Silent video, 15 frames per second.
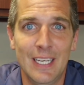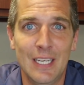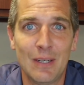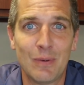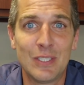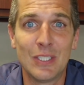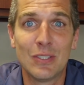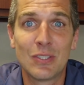
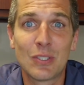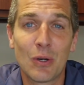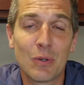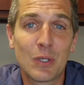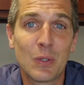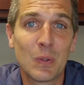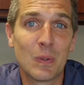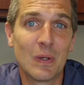Which is so
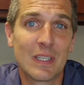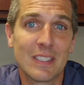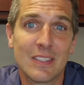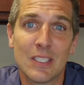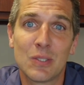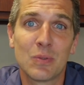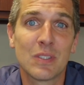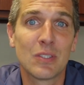cool because
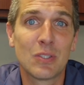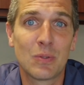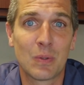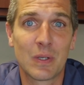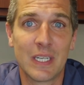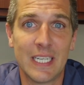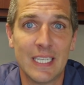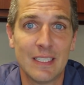this was a
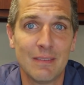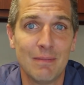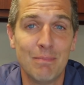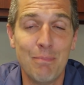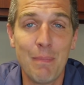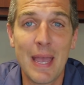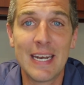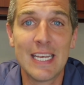story
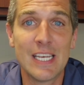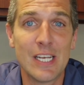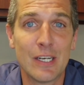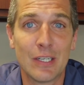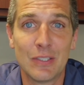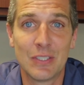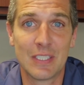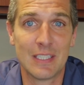many
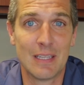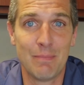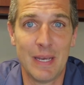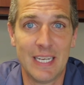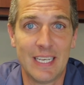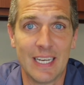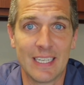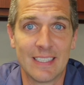years in the
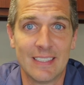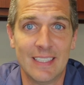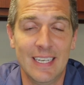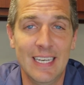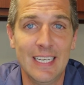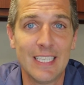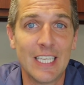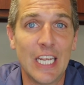making.
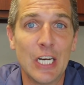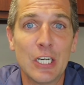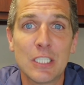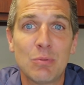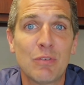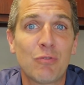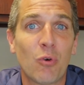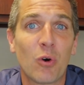Years
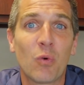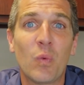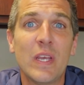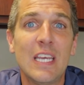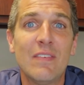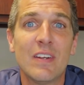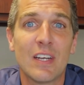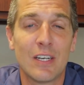before we
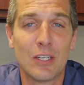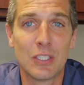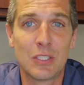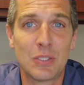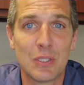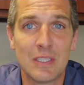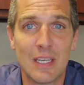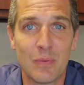even
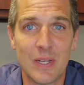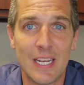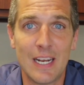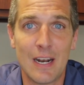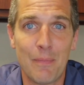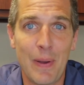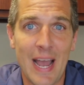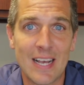understood that we
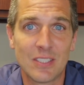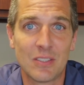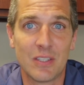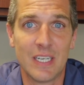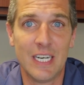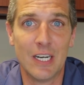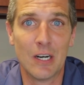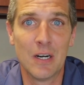needed a pastor
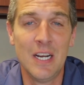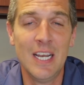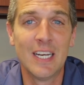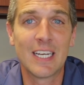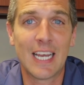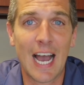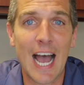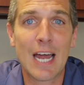here,
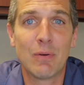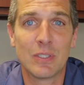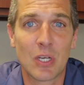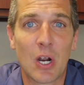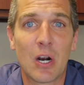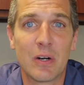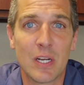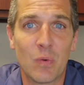God was
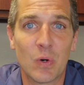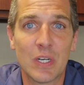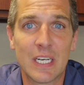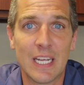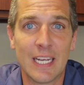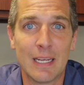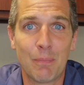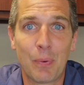already
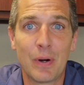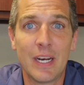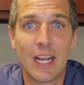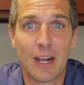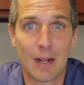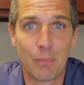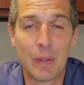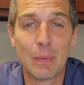working and putting
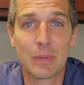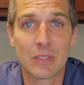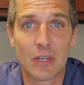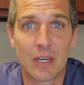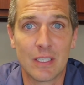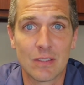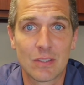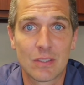it on people's
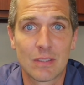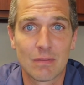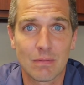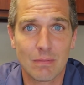hearts